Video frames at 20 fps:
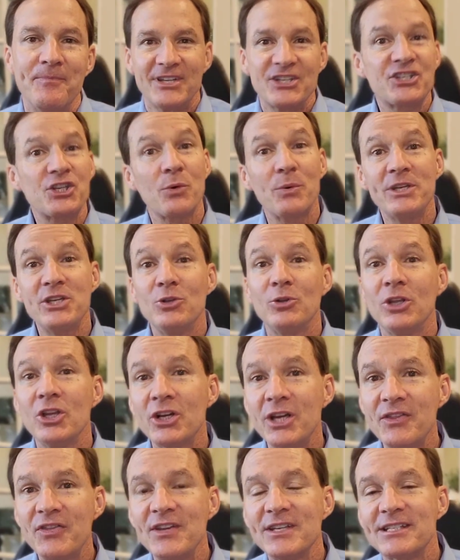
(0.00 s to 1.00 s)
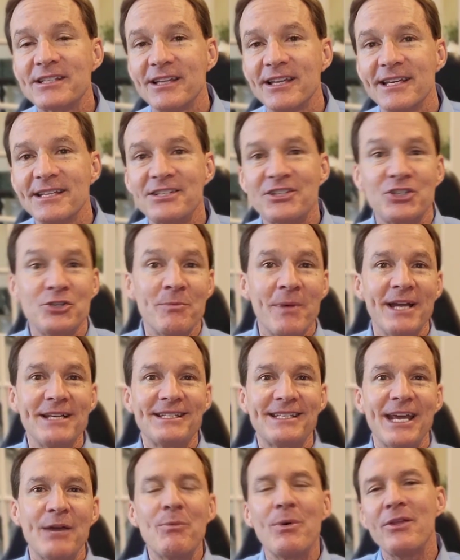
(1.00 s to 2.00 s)
So when you look at these lists, you might
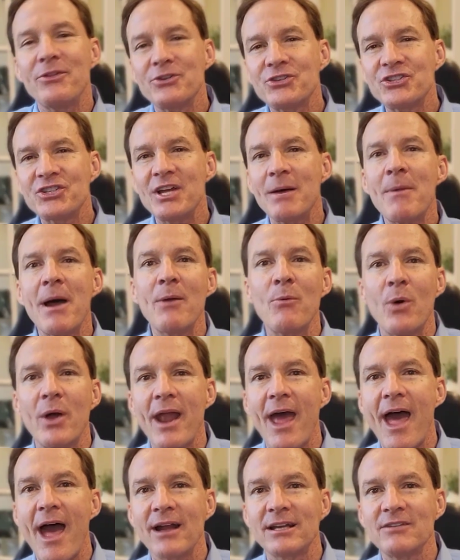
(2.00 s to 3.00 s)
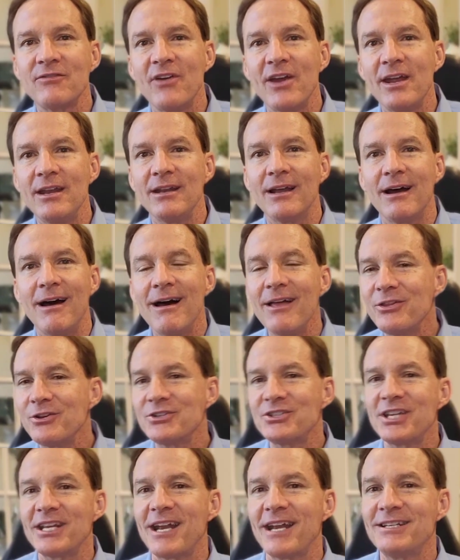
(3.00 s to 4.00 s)
say, well, there's some I want to activate, others
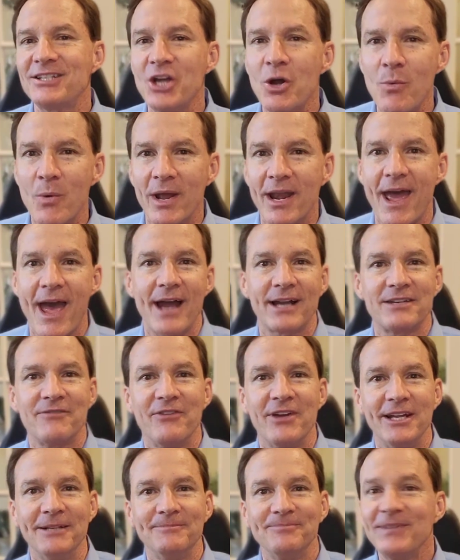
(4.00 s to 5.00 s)
that I don't want to activate.